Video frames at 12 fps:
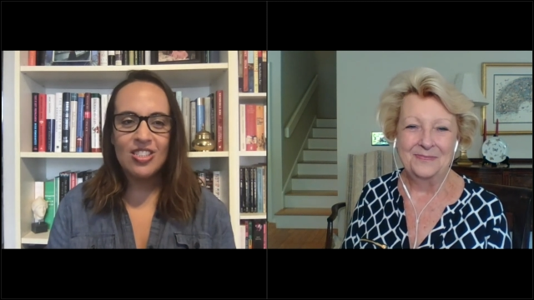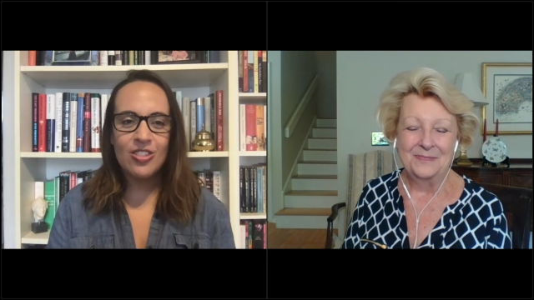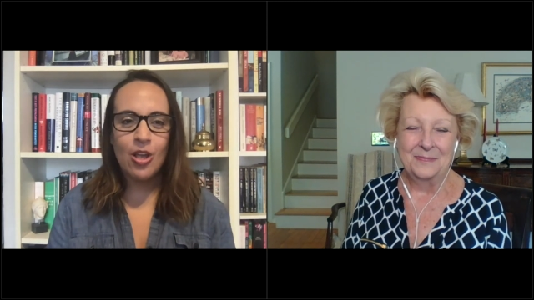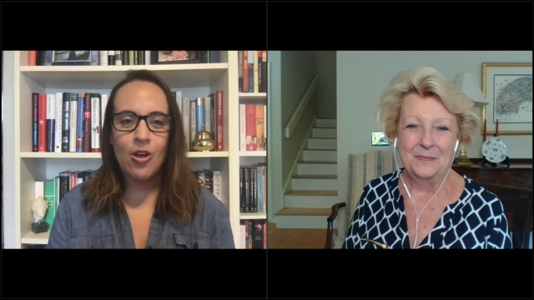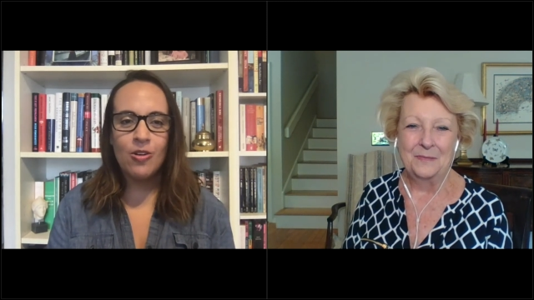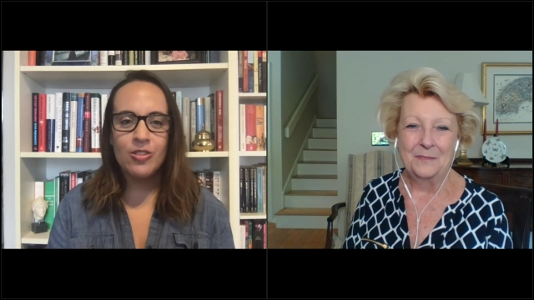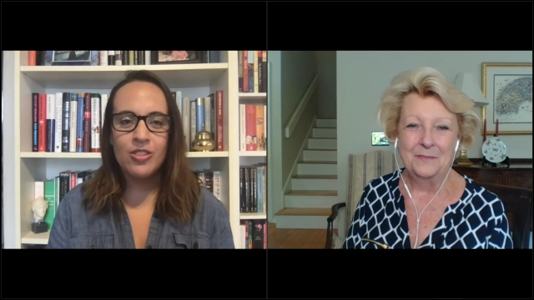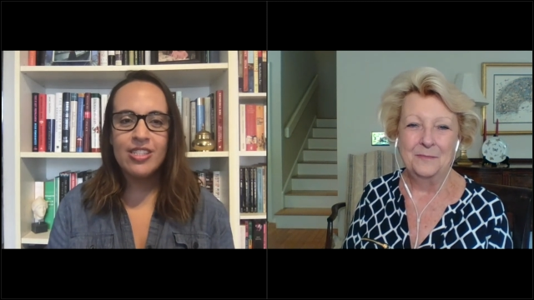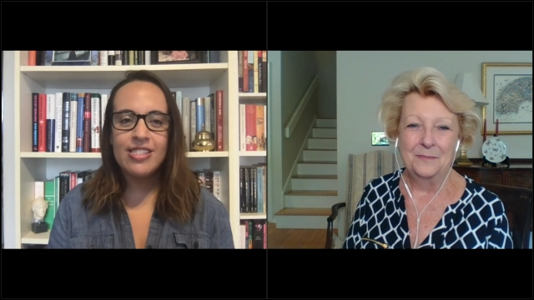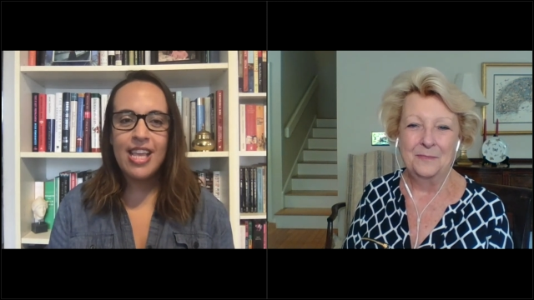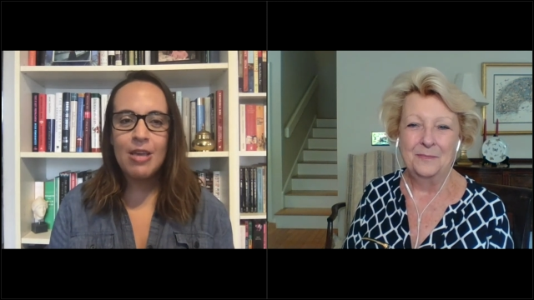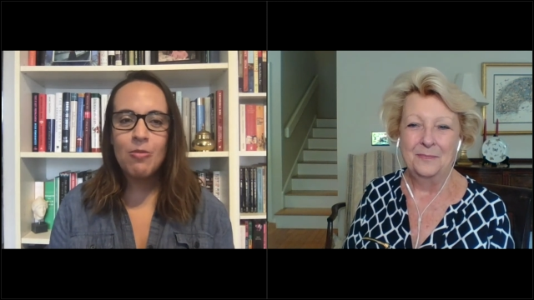Speaker 1: So
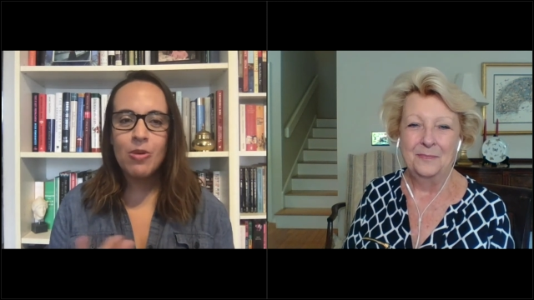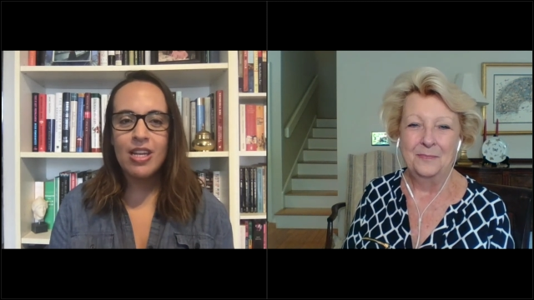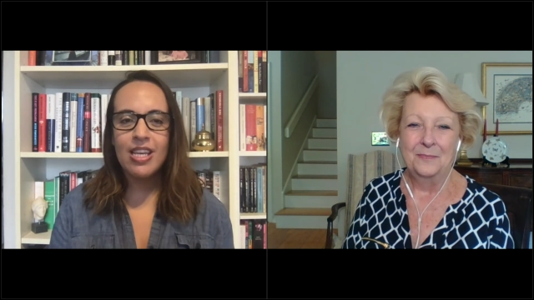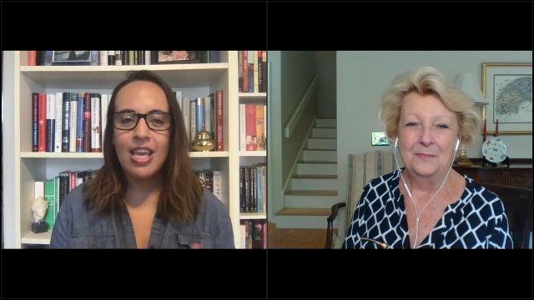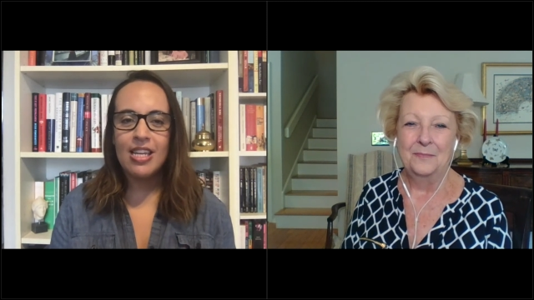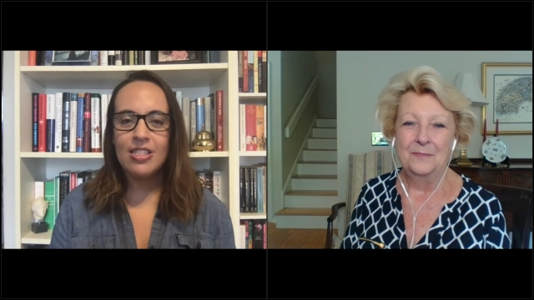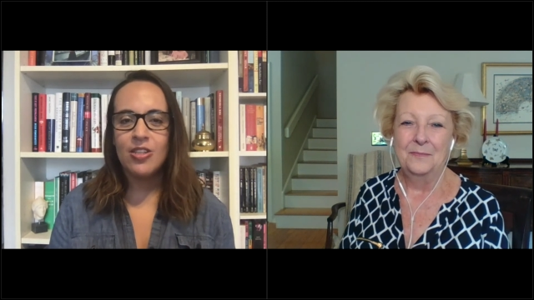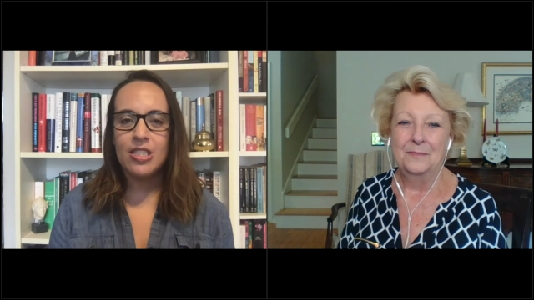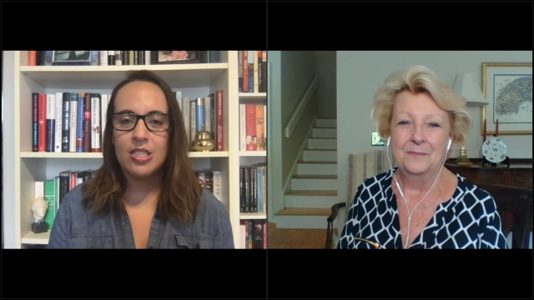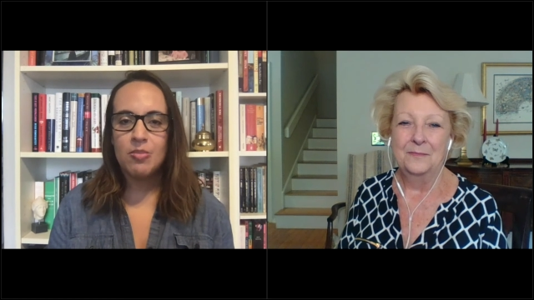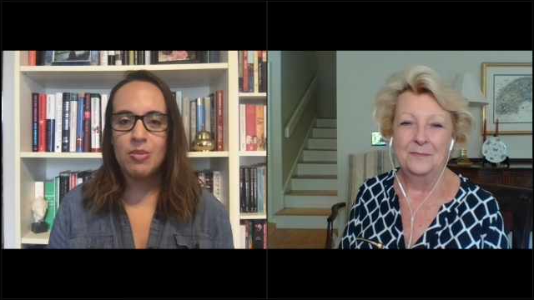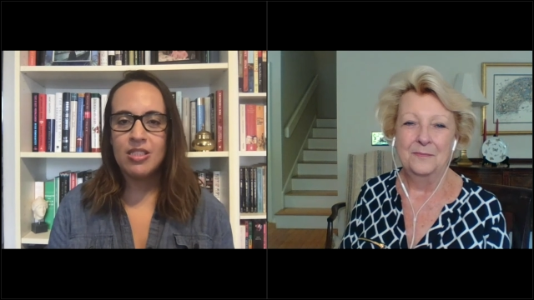today we're going to get into
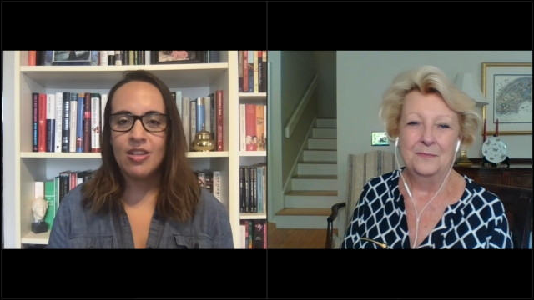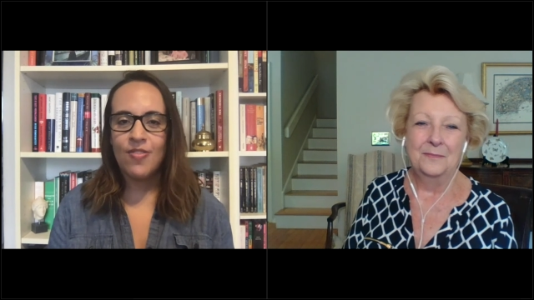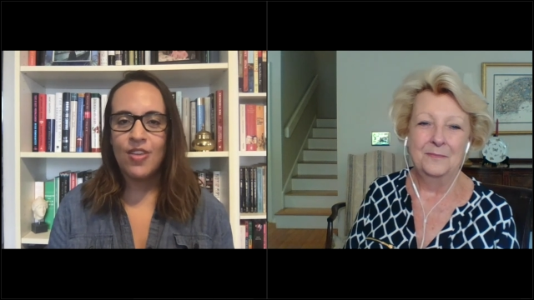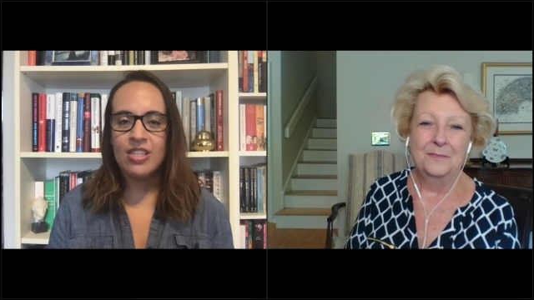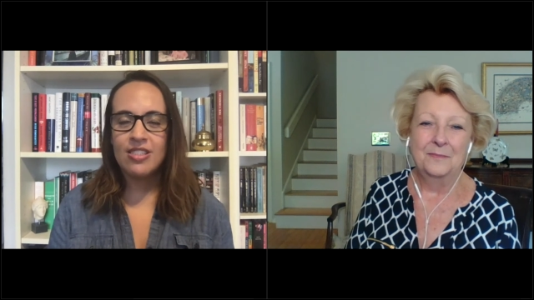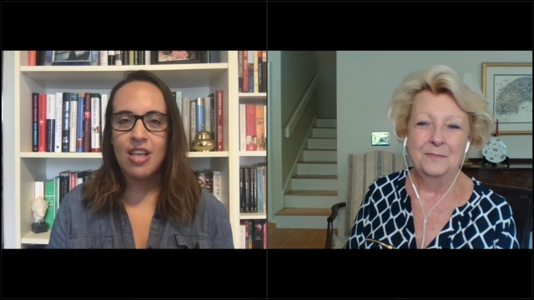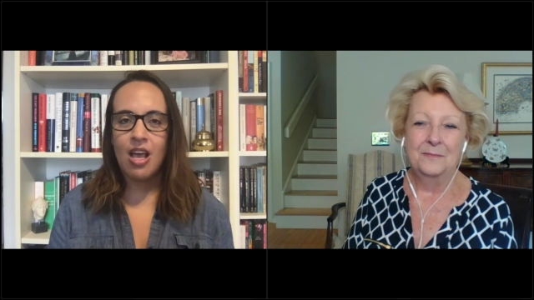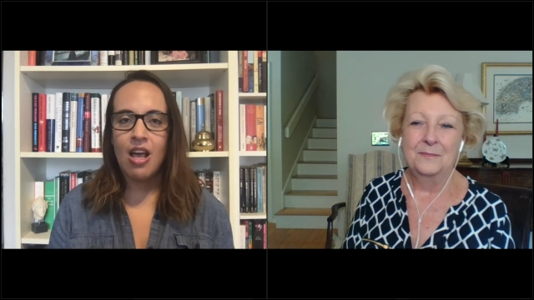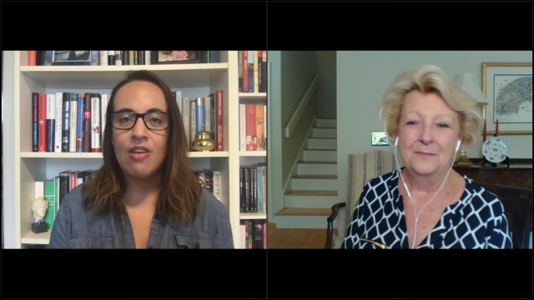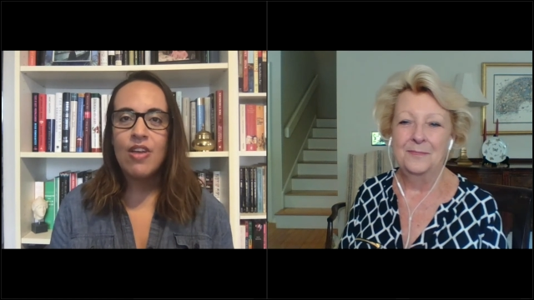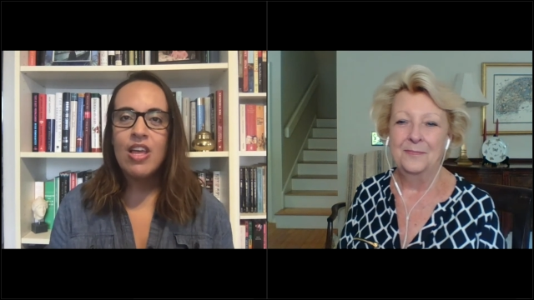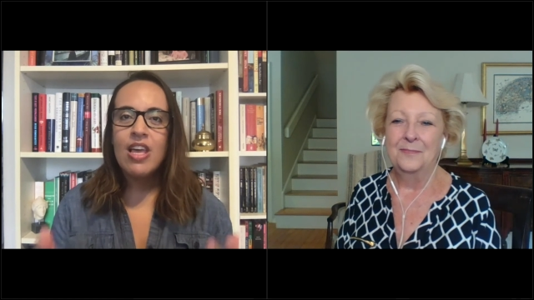the specifics
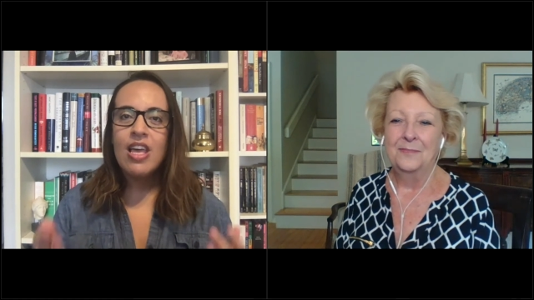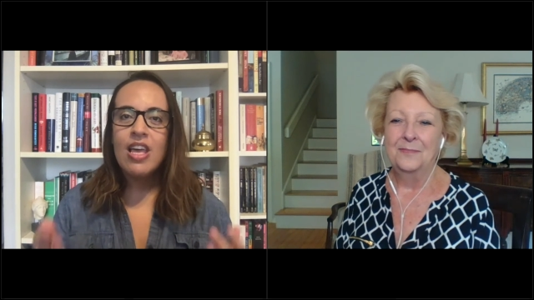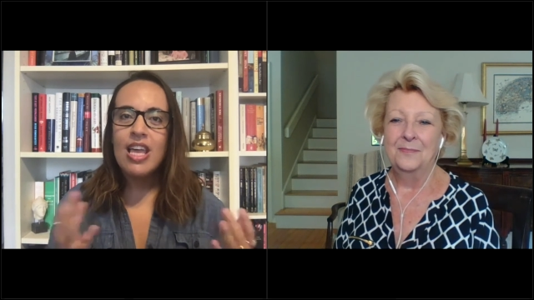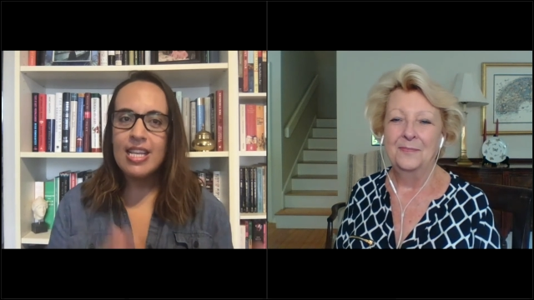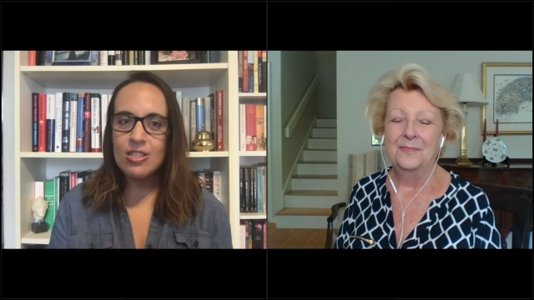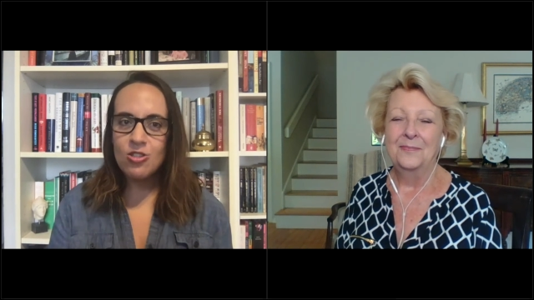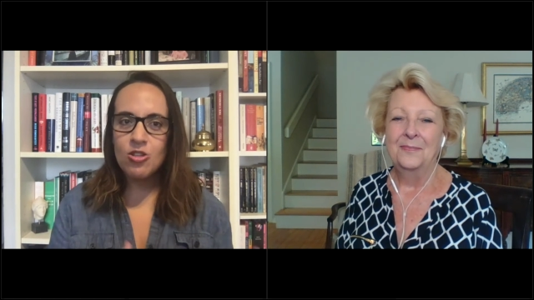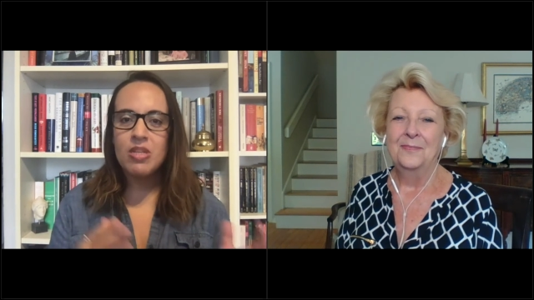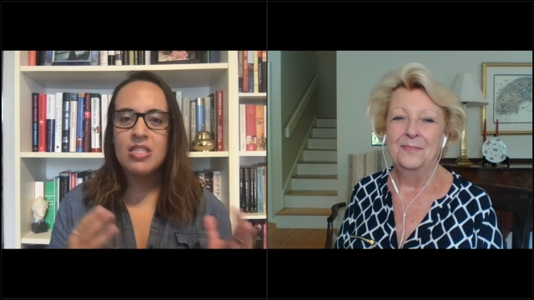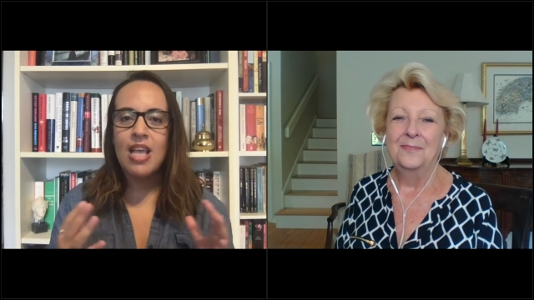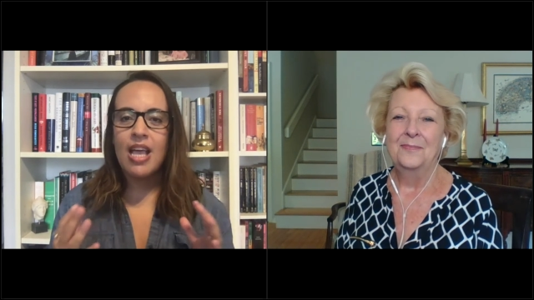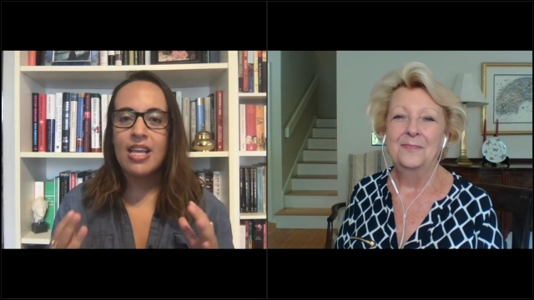of
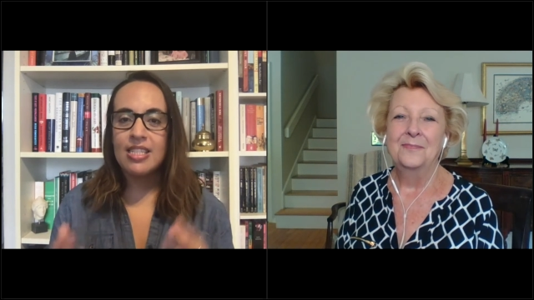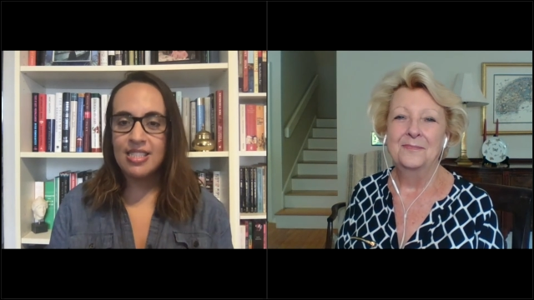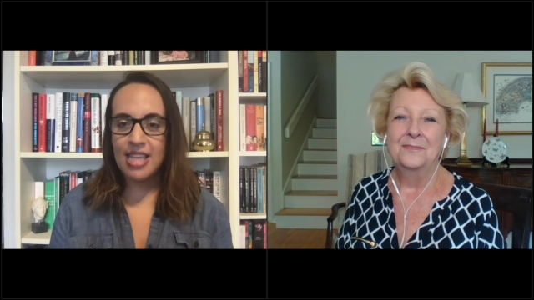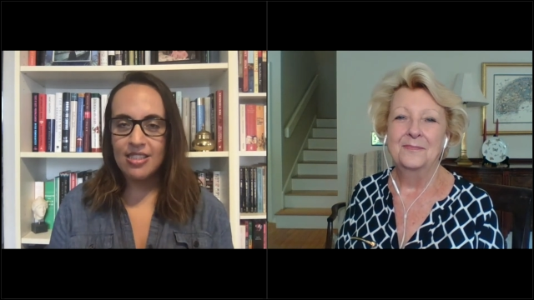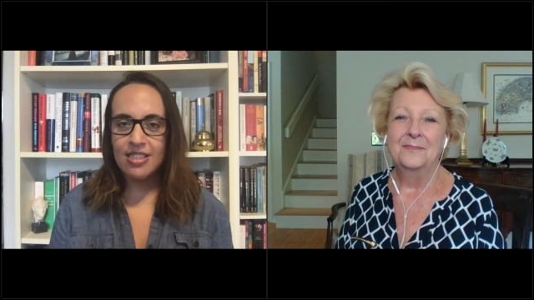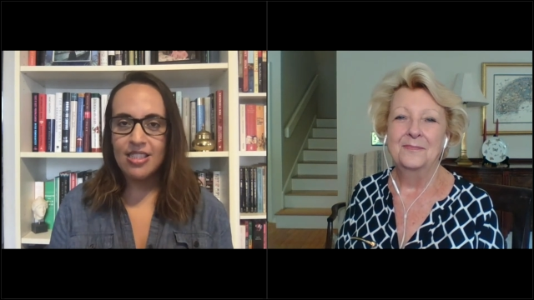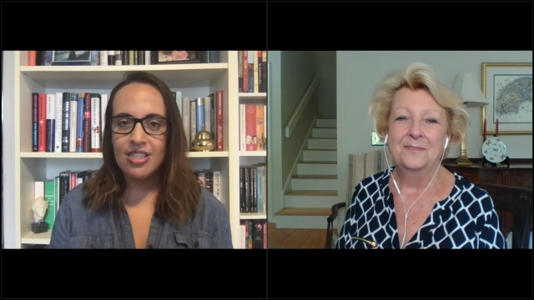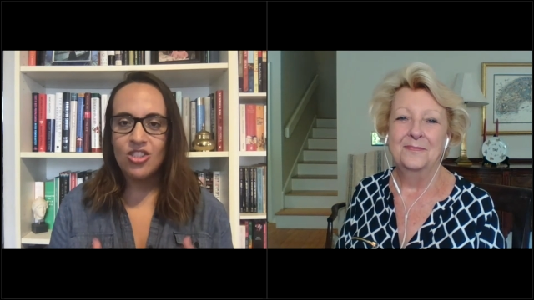instruments and cassettes.